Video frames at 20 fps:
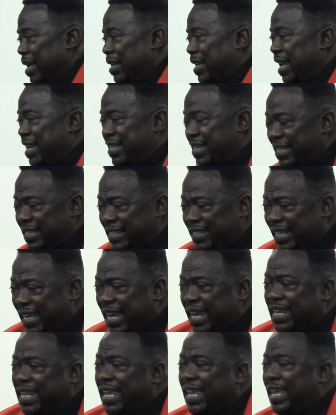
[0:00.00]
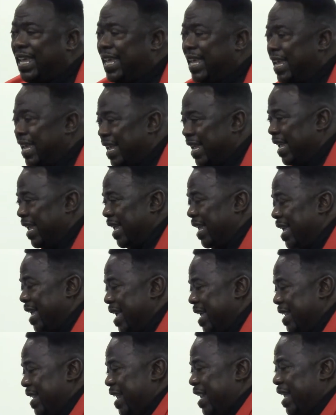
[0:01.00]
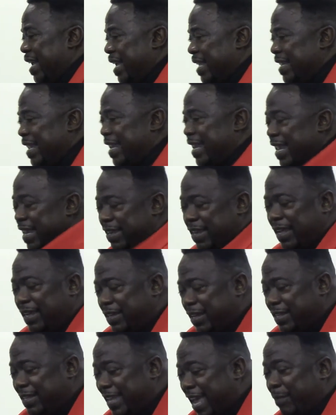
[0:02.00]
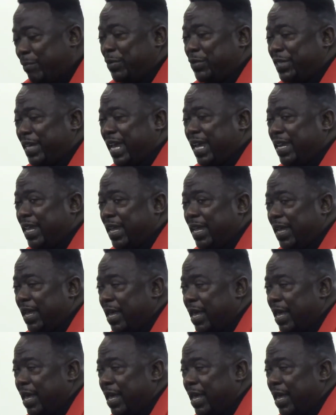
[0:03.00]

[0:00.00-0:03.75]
Then Jesus said, then the, the, the, the disciple said,